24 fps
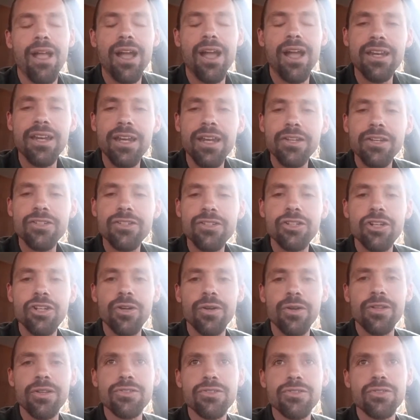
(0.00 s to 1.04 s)
I needed to go
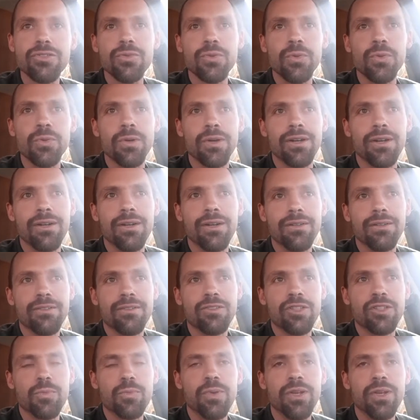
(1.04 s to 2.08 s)
to the store
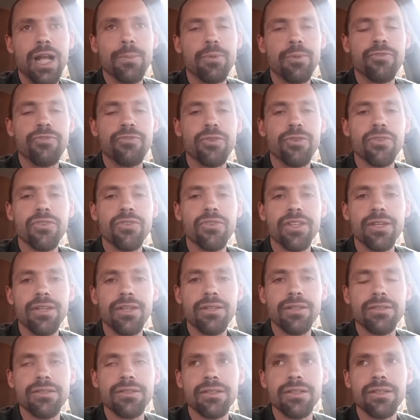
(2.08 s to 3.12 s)
to pick up a few
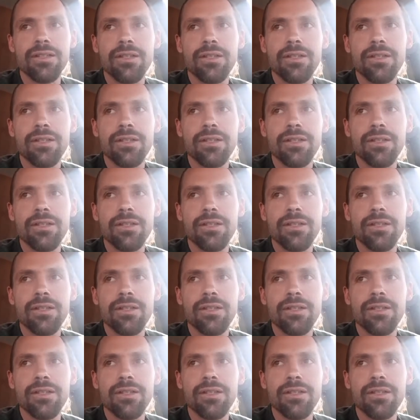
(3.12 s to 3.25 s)
things,